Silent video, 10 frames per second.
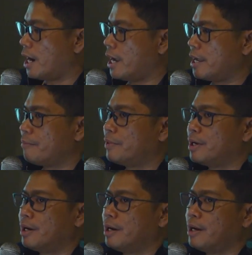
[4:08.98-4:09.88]
I am
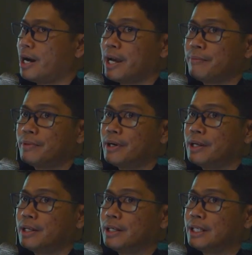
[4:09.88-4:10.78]

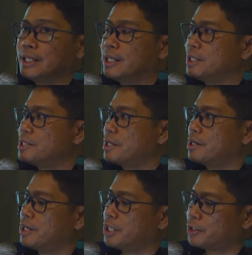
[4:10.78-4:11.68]
the lead
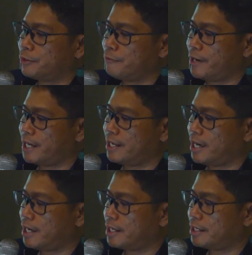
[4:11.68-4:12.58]
engineer in Confide,
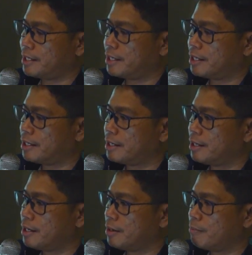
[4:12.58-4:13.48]
and
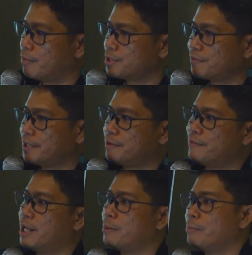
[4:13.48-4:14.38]
most of the
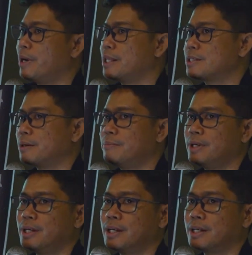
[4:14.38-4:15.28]
developments are
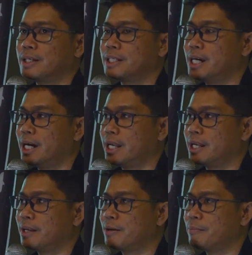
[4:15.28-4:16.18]
being
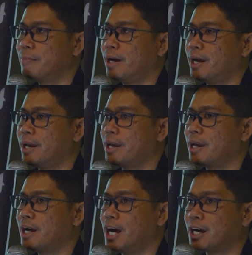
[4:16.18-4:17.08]
done by
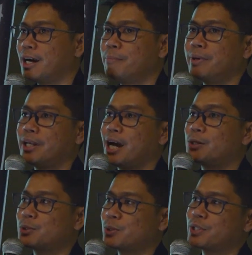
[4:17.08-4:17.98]
a company
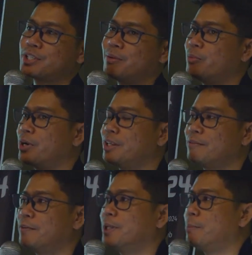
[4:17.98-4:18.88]
outsourced somewhere in
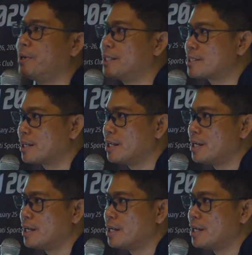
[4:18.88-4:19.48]
the Philippines.